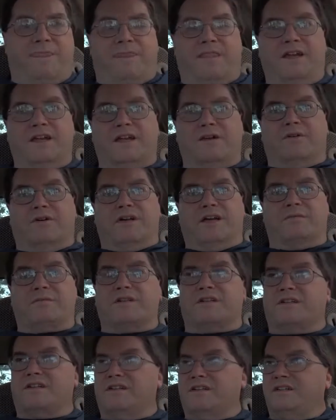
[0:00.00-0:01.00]
Anyway, I've
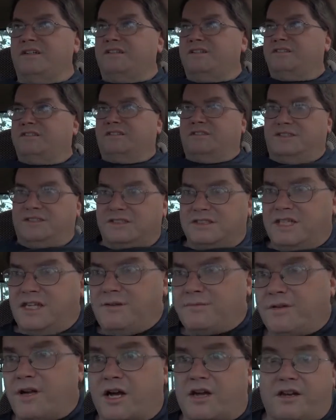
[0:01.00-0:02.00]
been
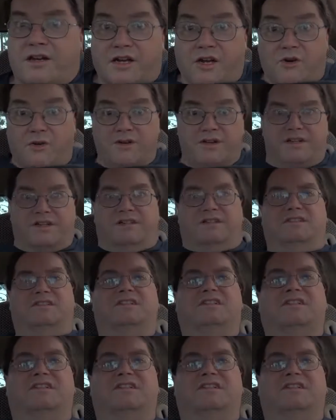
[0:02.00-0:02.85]
not going to go into,